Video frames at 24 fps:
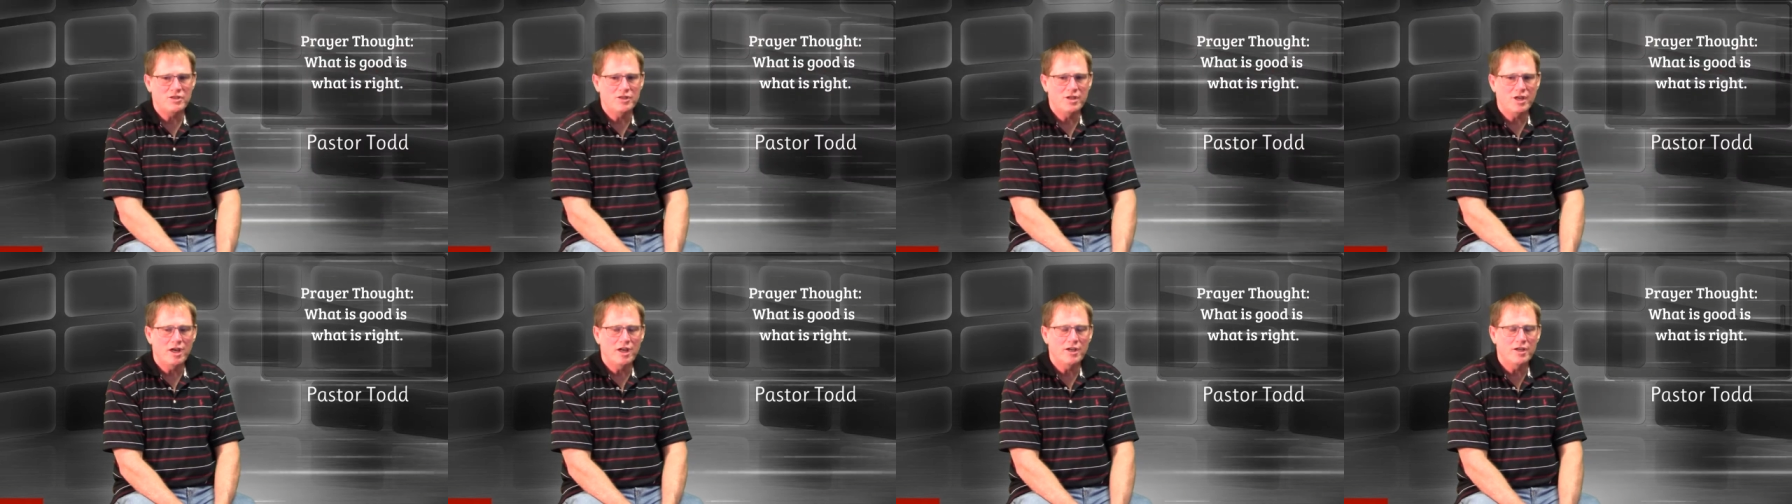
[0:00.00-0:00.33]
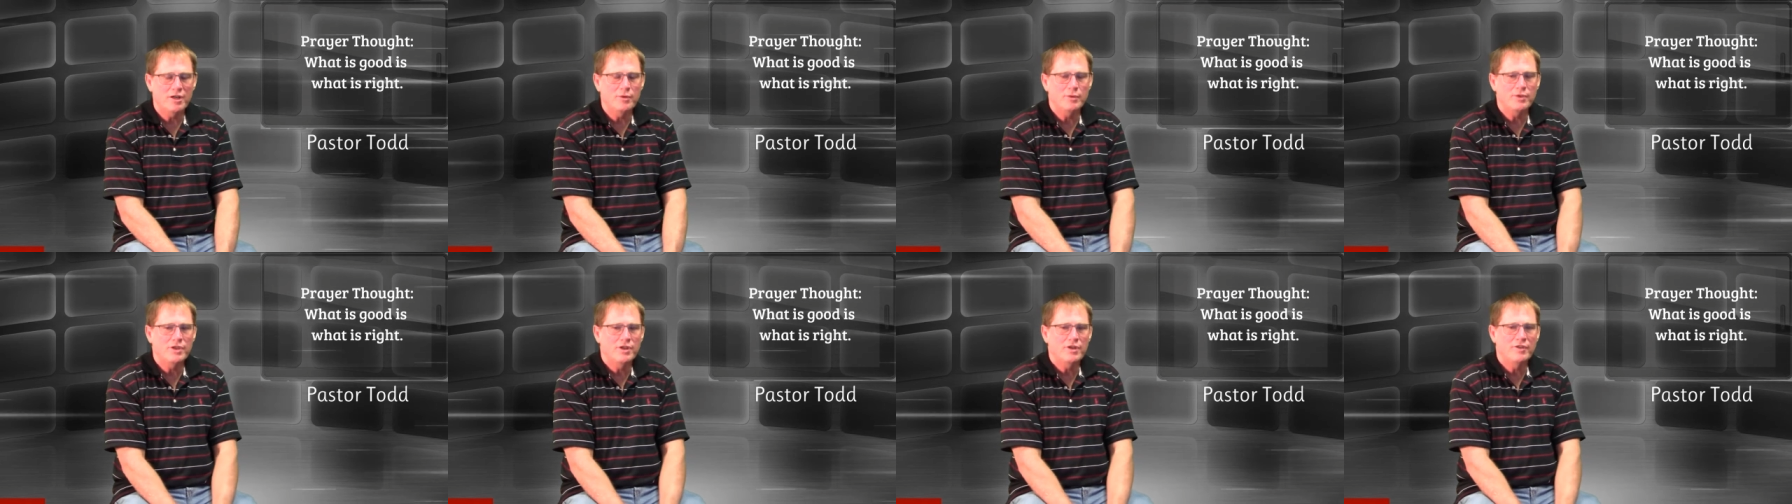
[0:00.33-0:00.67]
Todd
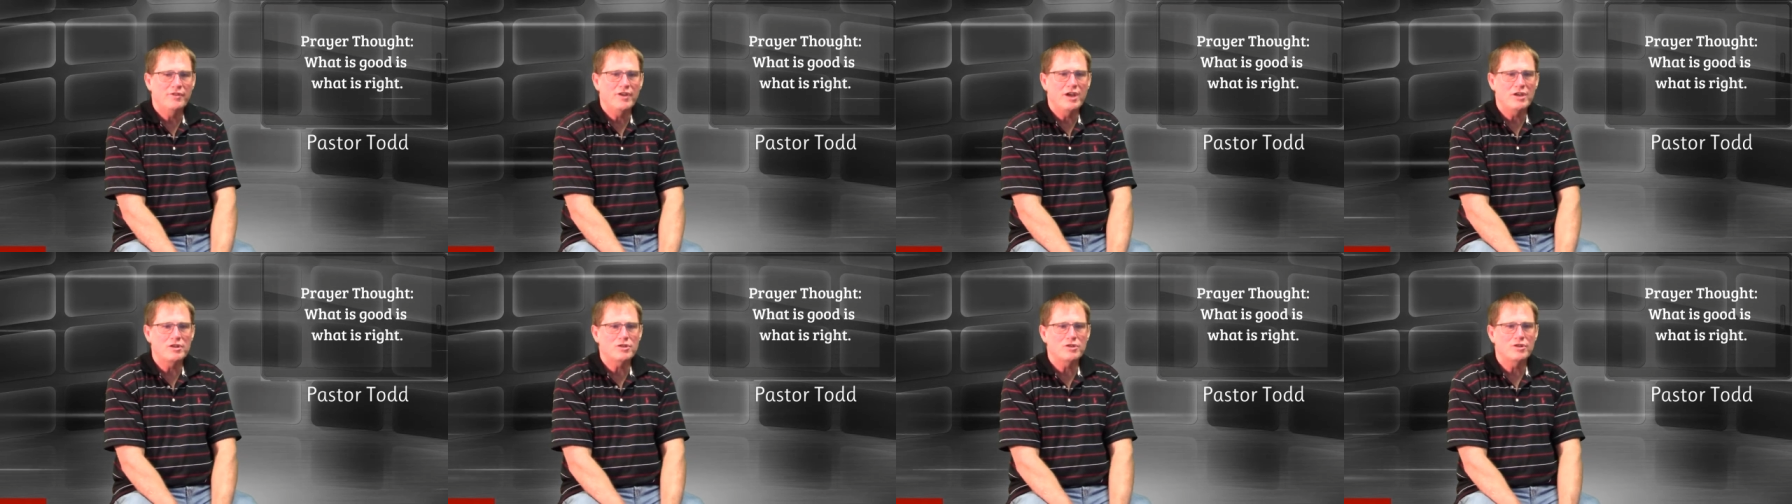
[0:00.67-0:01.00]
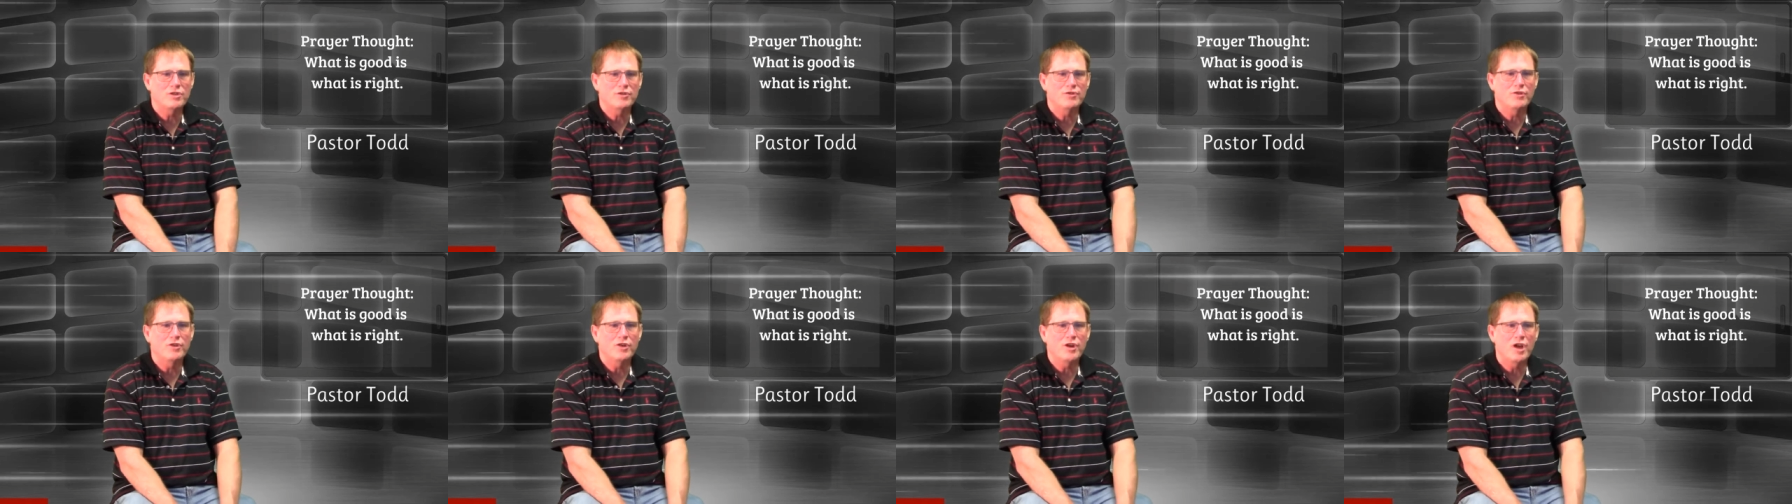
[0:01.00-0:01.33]
here with the
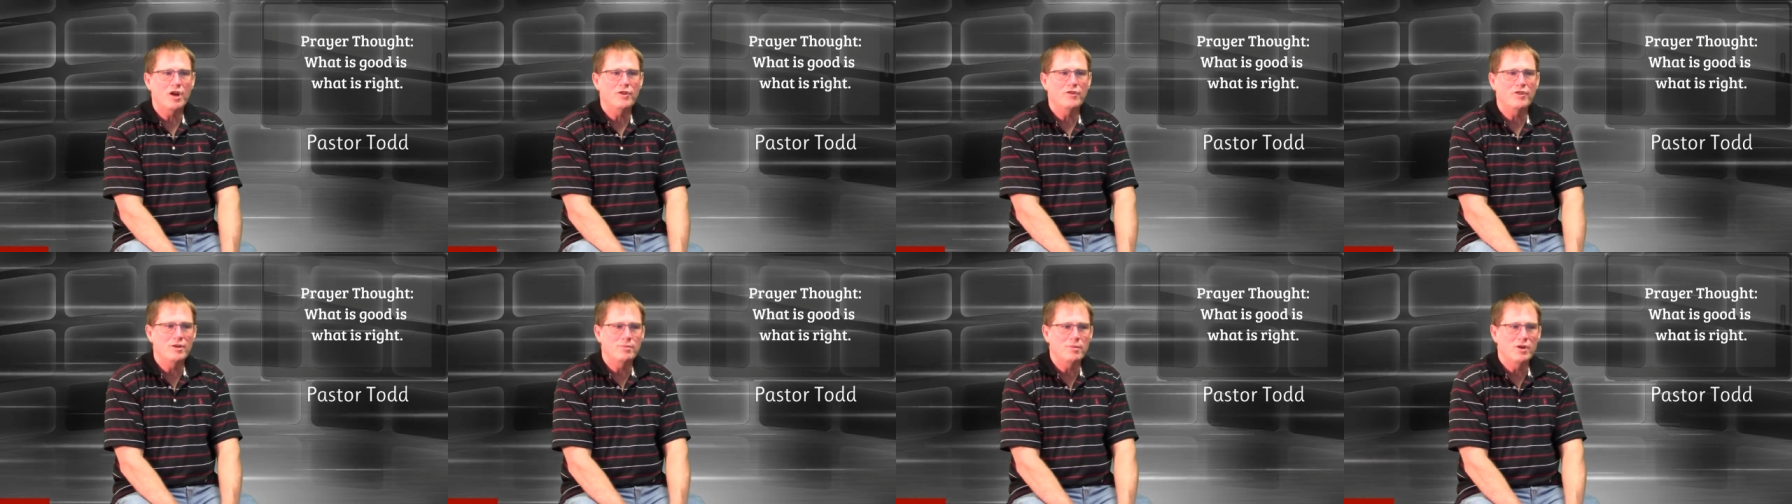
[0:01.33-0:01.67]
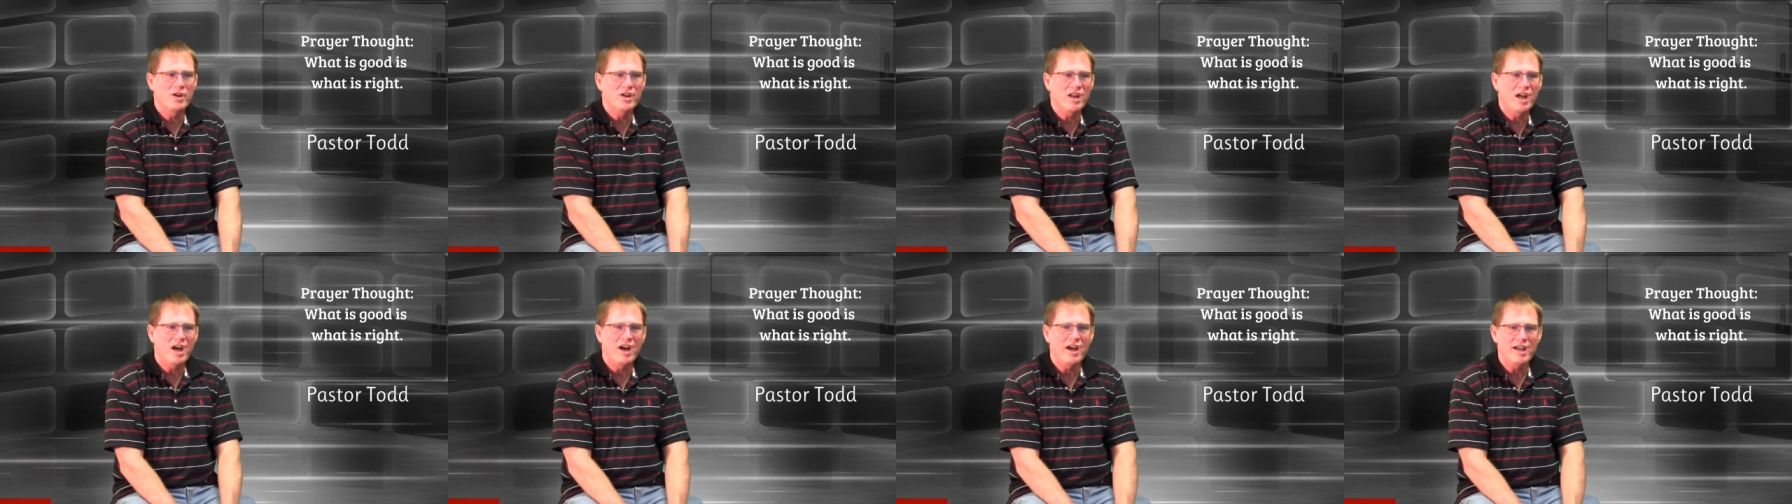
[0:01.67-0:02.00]
devotional for November
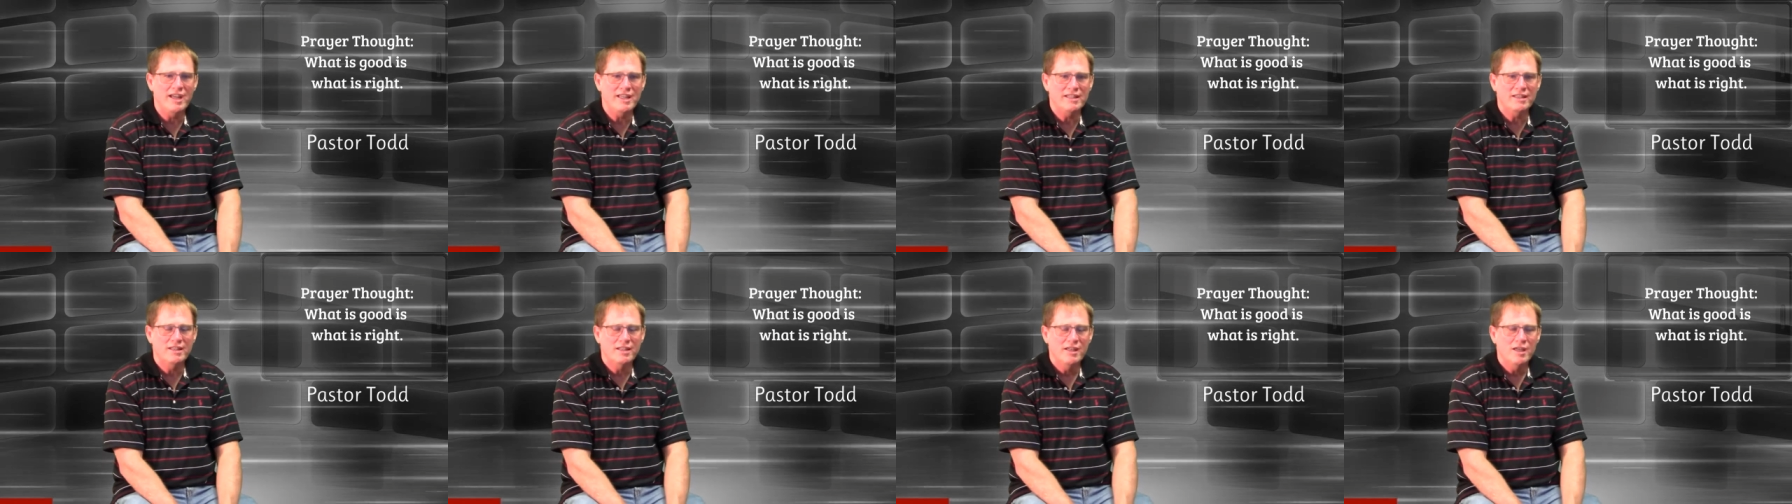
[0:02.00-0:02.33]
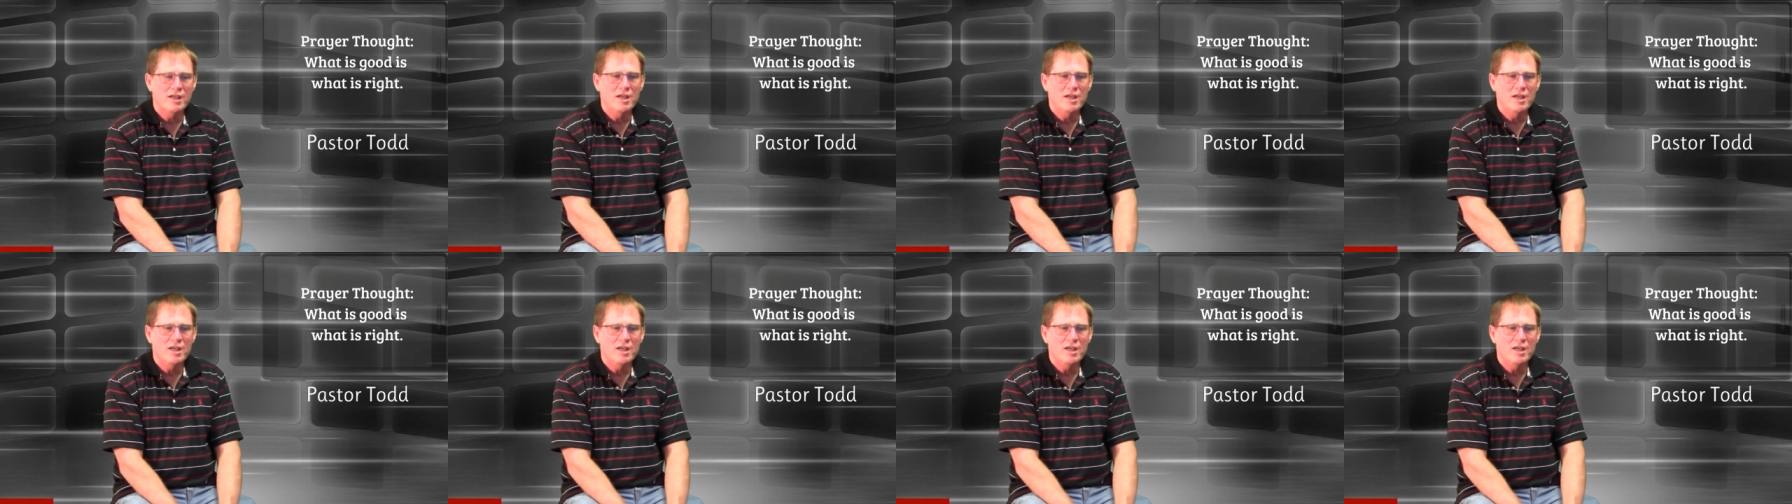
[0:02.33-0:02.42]
9th.